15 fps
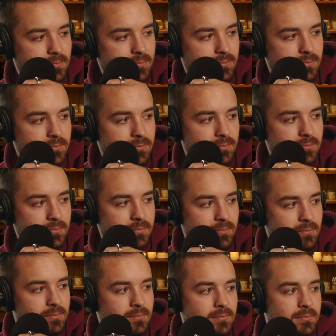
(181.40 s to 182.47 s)

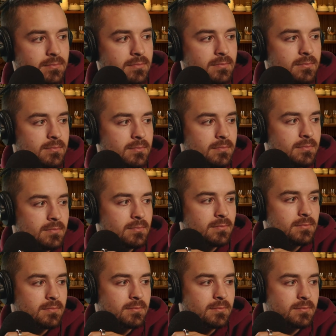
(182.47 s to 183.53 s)

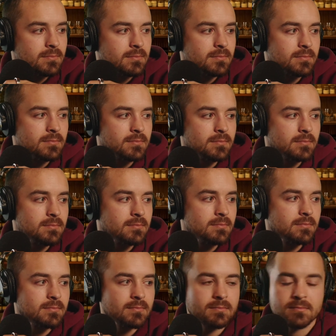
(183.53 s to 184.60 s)

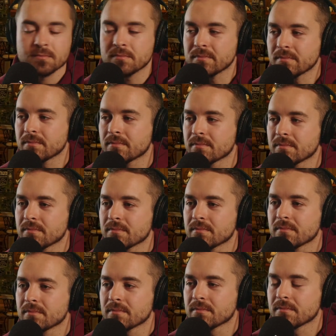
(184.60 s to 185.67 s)

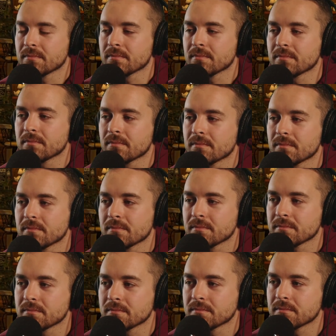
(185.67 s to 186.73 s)

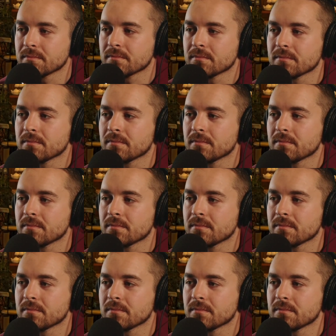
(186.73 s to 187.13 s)
This person isn't speaking.